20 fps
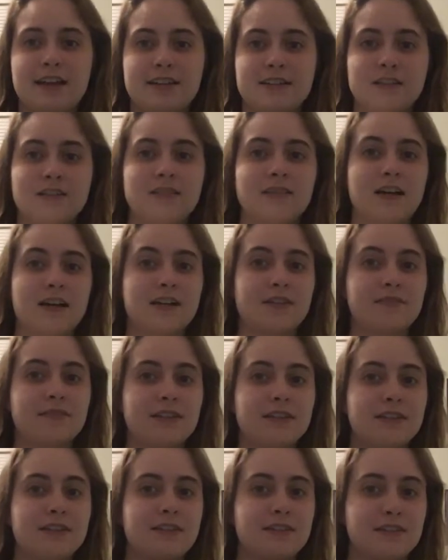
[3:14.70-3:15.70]
a lot of
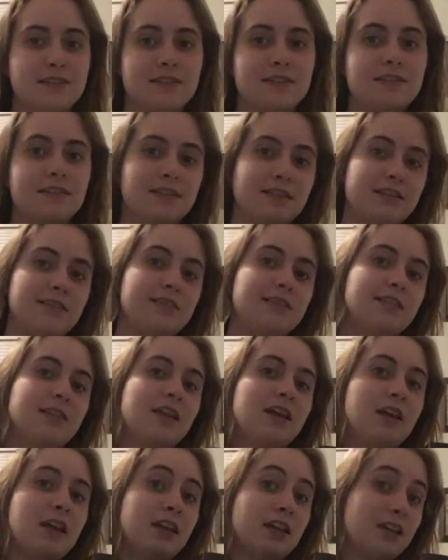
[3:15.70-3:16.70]
consistencies
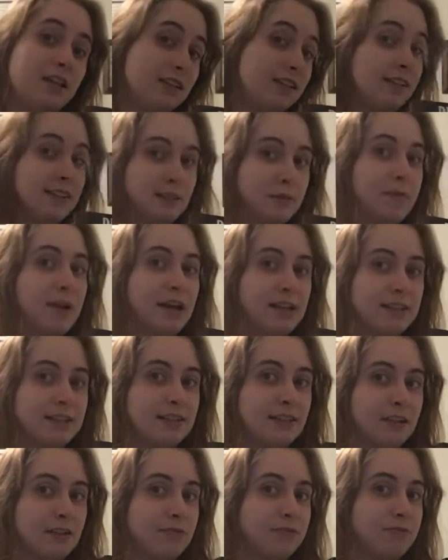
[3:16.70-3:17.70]
in his past
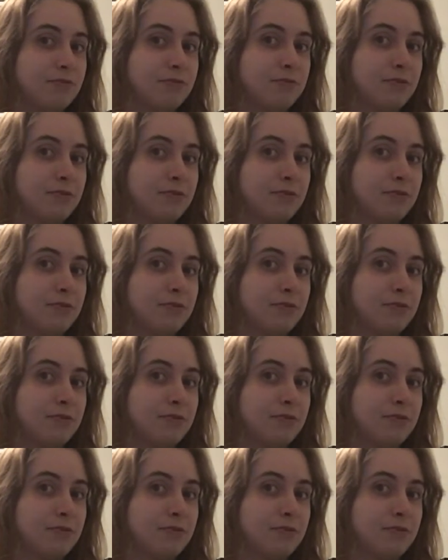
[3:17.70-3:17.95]
self